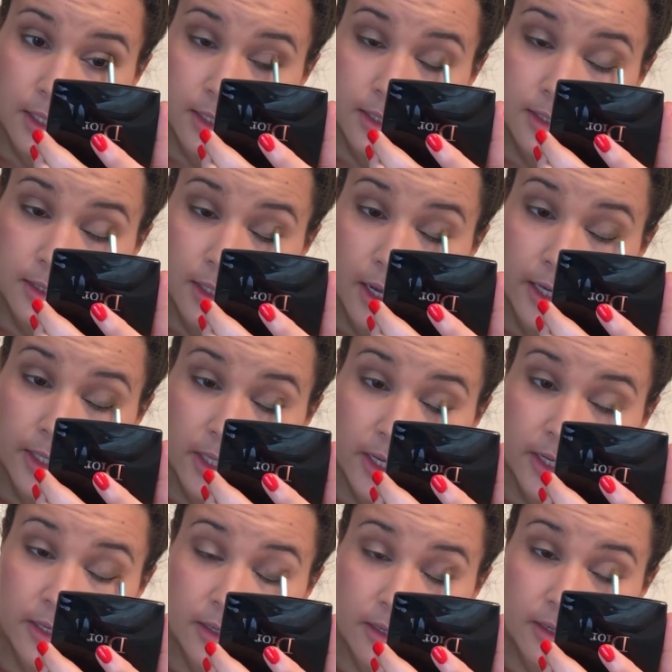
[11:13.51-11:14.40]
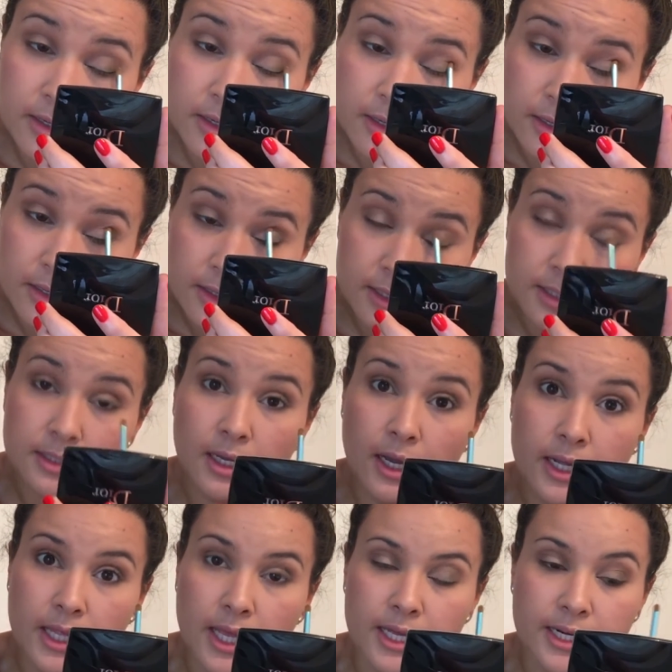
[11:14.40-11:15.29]
Skyline.
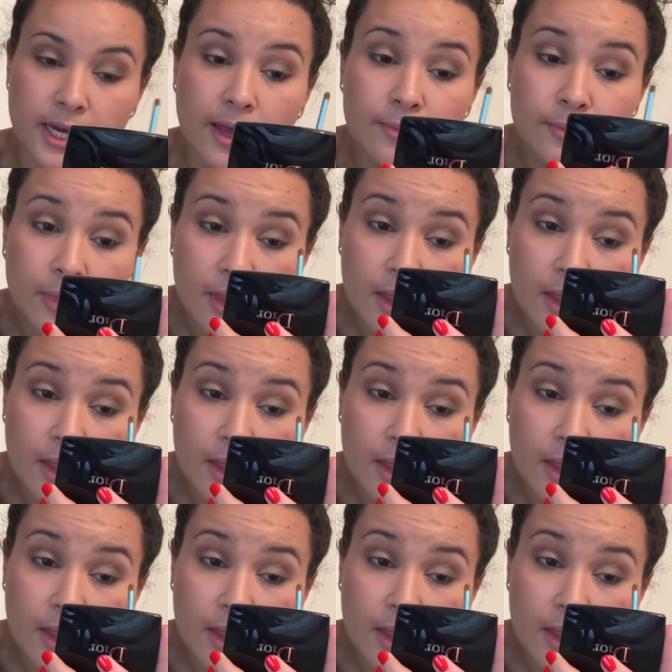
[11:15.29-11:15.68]
Skyline, yeah.